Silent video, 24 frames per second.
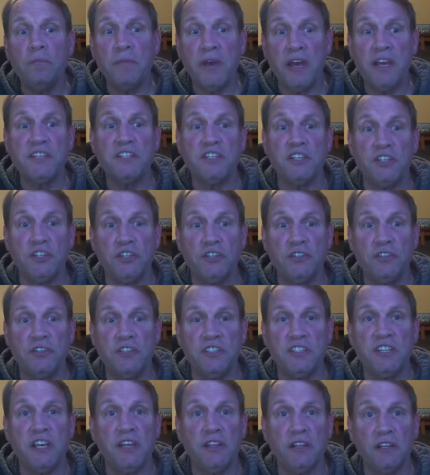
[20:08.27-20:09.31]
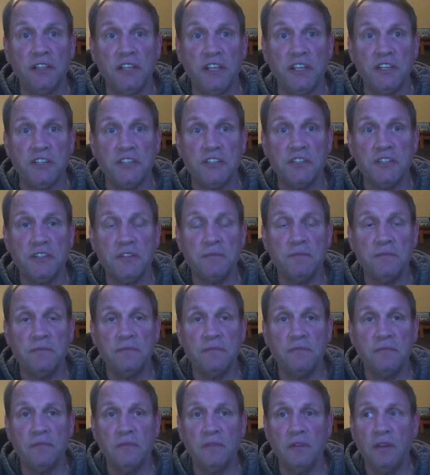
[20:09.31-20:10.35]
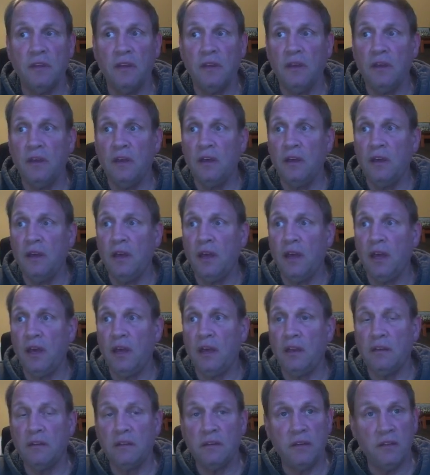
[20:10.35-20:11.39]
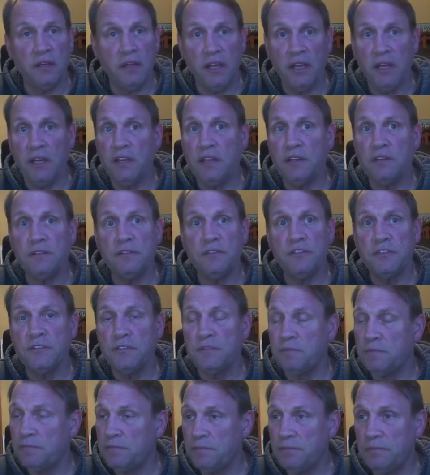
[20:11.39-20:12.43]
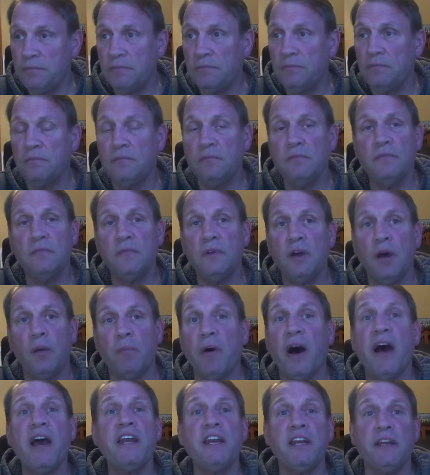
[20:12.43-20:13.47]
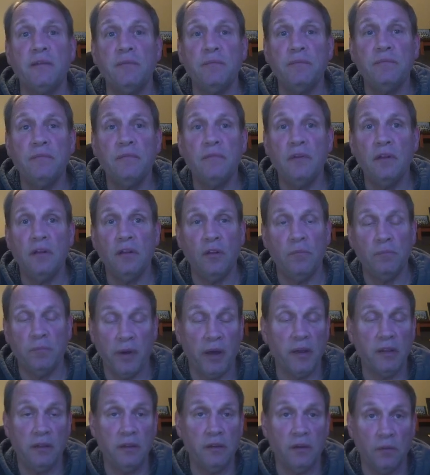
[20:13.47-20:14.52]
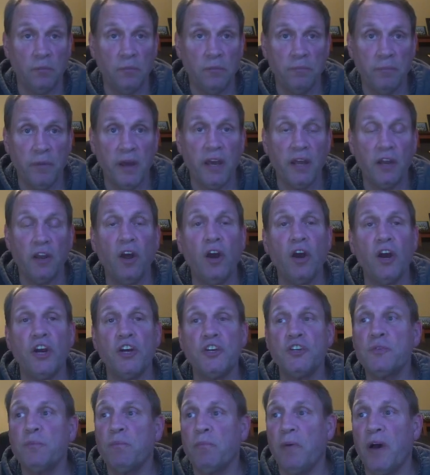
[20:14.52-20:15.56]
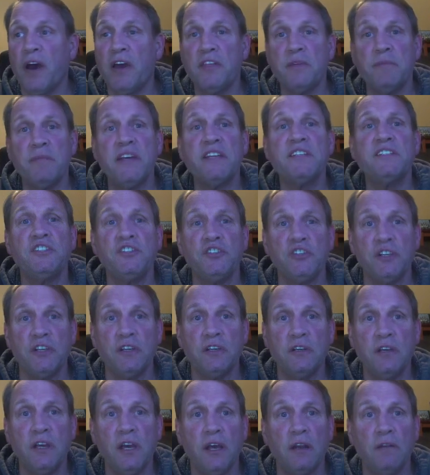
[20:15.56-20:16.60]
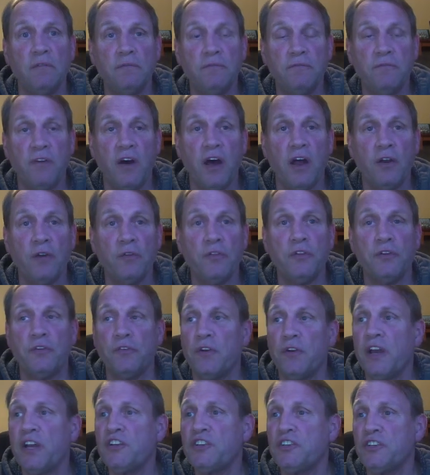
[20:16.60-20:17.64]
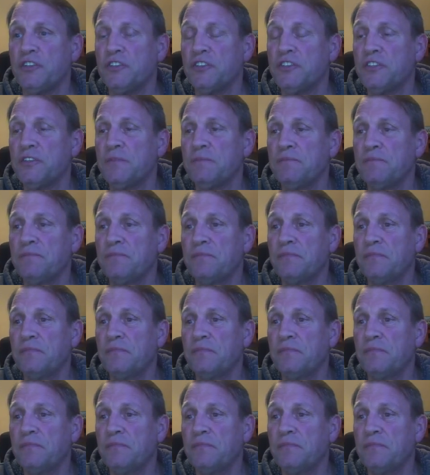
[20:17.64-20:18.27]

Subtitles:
message, to say the least. And Canadians abided, by and large, by the messaging and followed the directions.